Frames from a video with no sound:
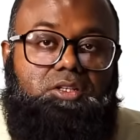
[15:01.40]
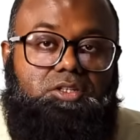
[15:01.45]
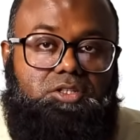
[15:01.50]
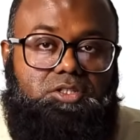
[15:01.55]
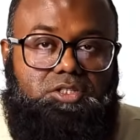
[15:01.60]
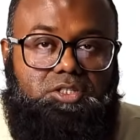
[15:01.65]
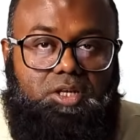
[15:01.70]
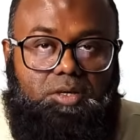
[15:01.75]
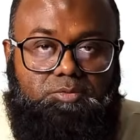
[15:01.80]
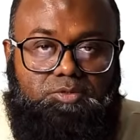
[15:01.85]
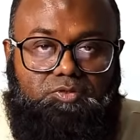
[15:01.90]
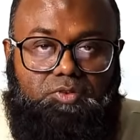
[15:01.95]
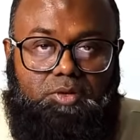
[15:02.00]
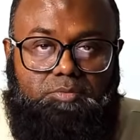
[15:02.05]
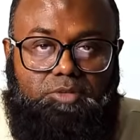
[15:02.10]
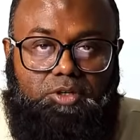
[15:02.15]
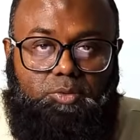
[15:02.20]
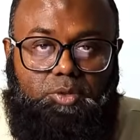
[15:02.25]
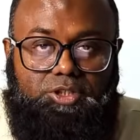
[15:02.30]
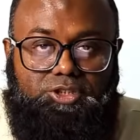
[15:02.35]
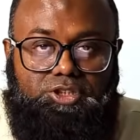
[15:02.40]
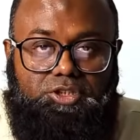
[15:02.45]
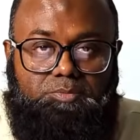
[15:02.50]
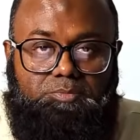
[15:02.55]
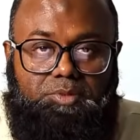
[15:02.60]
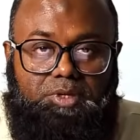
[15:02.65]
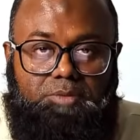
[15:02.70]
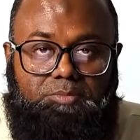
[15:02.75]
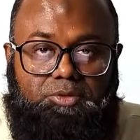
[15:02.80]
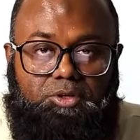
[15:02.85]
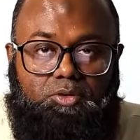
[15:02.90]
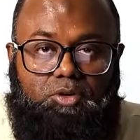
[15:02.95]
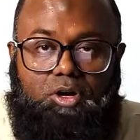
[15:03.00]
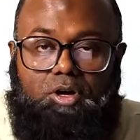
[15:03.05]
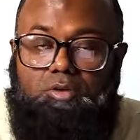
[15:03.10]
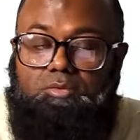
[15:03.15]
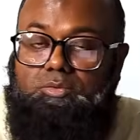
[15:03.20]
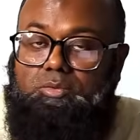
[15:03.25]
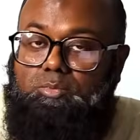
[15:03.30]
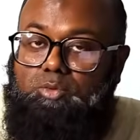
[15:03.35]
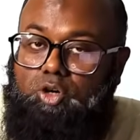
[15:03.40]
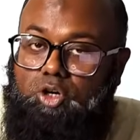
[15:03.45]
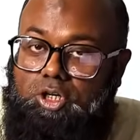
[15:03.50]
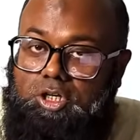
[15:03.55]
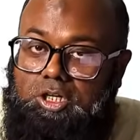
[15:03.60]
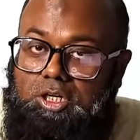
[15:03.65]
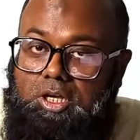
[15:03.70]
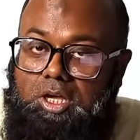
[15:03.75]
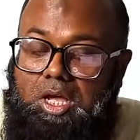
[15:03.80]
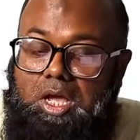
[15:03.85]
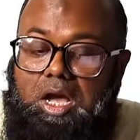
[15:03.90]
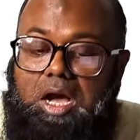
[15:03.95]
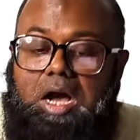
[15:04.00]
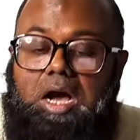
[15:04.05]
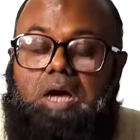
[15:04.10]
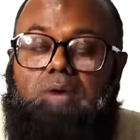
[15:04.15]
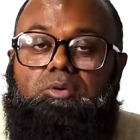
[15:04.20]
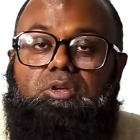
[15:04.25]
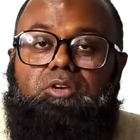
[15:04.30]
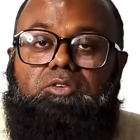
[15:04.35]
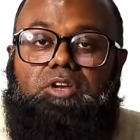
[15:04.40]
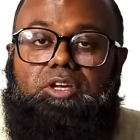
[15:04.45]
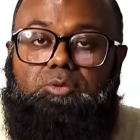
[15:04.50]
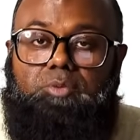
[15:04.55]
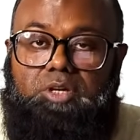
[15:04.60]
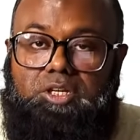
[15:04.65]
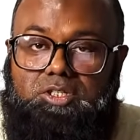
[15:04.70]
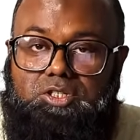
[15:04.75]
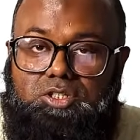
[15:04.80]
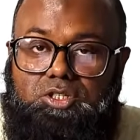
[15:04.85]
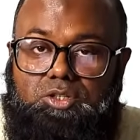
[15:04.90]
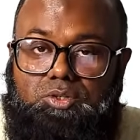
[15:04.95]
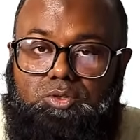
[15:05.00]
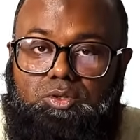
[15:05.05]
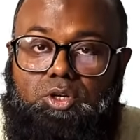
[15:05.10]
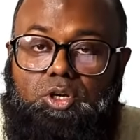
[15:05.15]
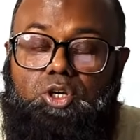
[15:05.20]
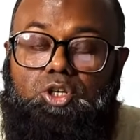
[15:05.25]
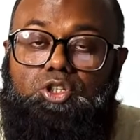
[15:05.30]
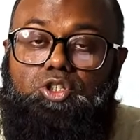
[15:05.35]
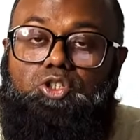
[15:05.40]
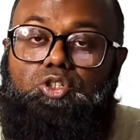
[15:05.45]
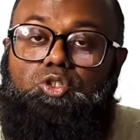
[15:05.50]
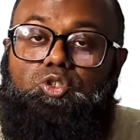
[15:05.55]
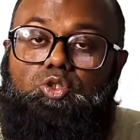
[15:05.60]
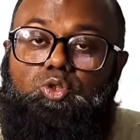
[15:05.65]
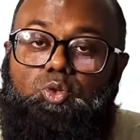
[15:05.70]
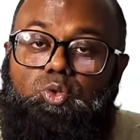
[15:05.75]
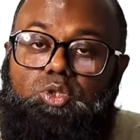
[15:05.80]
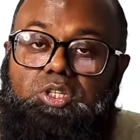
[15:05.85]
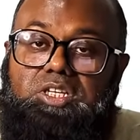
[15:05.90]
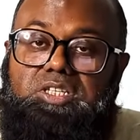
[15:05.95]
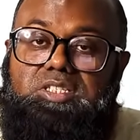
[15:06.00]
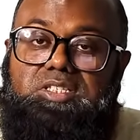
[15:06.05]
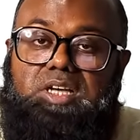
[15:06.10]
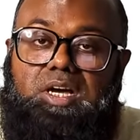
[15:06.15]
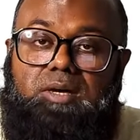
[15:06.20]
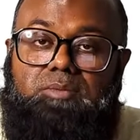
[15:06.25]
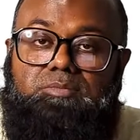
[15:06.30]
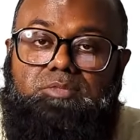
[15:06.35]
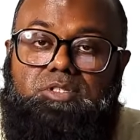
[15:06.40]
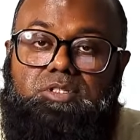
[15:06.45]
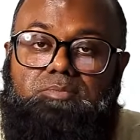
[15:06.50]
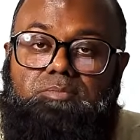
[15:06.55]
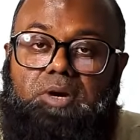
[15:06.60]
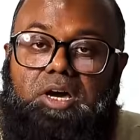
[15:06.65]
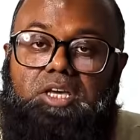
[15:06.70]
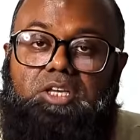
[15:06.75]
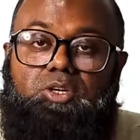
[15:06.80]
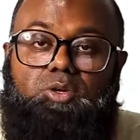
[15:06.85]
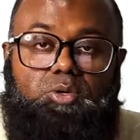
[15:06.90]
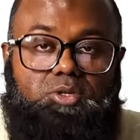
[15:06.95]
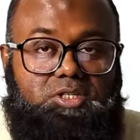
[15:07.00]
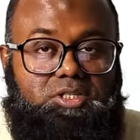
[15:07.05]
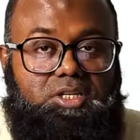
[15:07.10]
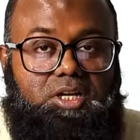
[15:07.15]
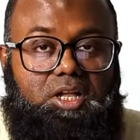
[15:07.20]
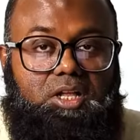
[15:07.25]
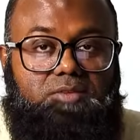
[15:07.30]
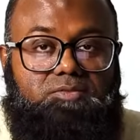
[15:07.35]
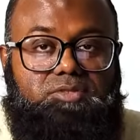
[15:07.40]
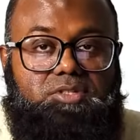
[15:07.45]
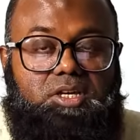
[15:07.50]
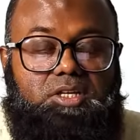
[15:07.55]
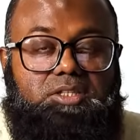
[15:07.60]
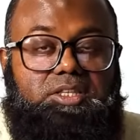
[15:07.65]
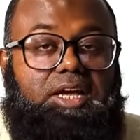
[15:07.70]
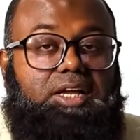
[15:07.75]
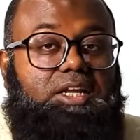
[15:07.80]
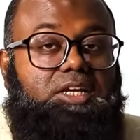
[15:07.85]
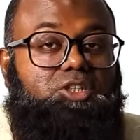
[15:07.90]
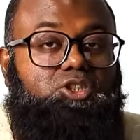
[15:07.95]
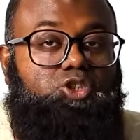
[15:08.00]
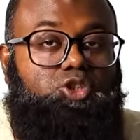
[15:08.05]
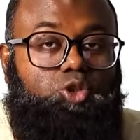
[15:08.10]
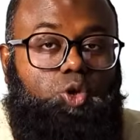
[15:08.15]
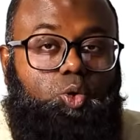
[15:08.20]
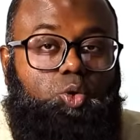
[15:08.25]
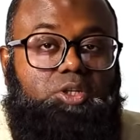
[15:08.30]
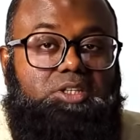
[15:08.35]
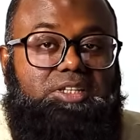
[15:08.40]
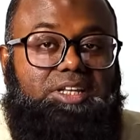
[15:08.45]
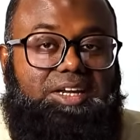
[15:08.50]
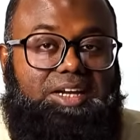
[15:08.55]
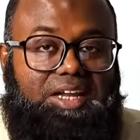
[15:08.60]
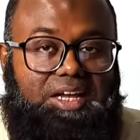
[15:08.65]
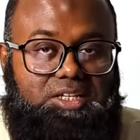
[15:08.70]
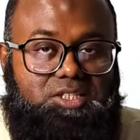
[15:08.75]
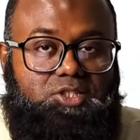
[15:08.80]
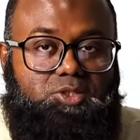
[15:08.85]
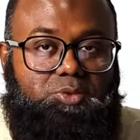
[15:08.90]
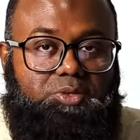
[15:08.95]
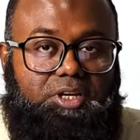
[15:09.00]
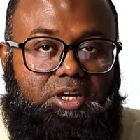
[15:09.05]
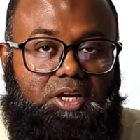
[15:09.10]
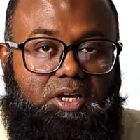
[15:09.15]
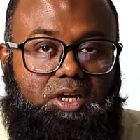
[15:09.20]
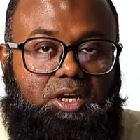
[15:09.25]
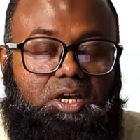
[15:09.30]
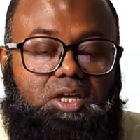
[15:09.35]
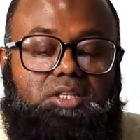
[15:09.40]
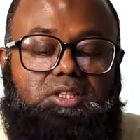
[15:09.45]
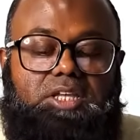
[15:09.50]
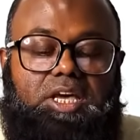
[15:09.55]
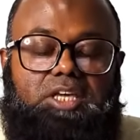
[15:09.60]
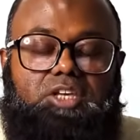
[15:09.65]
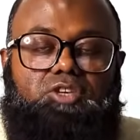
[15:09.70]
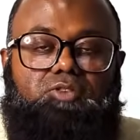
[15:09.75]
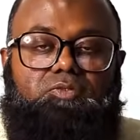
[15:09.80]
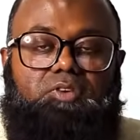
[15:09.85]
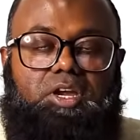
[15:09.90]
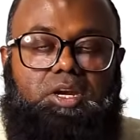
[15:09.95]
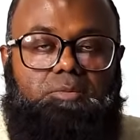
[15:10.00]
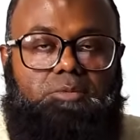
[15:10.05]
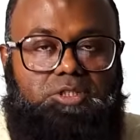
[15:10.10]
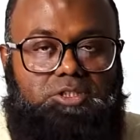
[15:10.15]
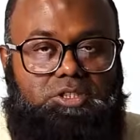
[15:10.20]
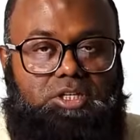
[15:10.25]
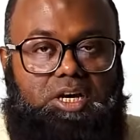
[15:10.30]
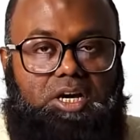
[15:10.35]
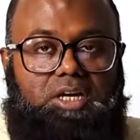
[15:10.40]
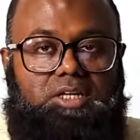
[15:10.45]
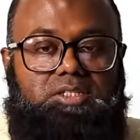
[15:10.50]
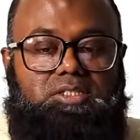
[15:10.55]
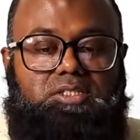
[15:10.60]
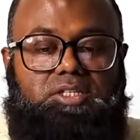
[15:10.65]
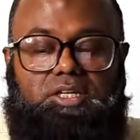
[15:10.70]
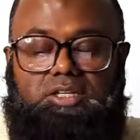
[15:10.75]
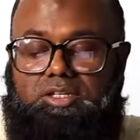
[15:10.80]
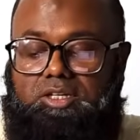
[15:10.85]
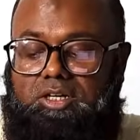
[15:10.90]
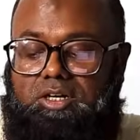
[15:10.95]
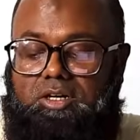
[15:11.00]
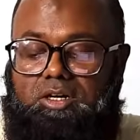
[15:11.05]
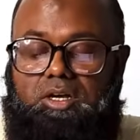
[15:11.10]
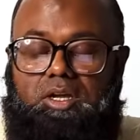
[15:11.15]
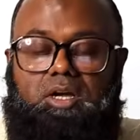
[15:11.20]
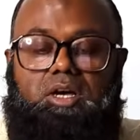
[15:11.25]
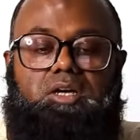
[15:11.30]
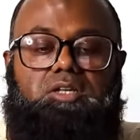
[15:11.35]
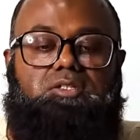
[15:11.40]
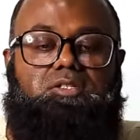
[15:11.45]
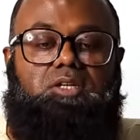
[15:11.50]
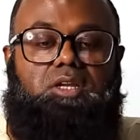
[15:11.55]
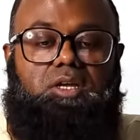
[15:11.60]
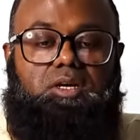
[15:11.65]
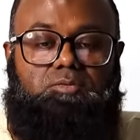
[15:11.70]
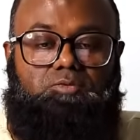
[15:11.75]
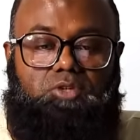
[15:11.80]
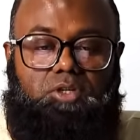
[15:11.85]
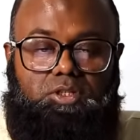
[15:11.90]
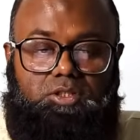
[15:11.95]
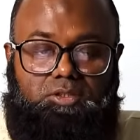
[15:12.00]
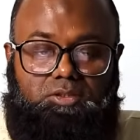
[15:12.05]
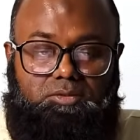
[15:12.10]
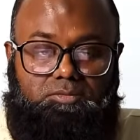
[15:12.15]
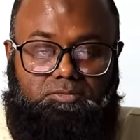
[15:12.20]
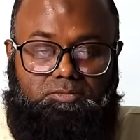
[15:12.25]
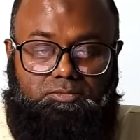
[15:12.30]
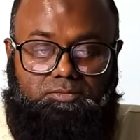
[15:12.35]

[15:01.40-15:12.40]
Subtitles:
other sums from the question paper or the book, I will request you to do the sums by yourselves that I showed in the class today. Thank you very much, guys. Take care. Assalamu alaikum.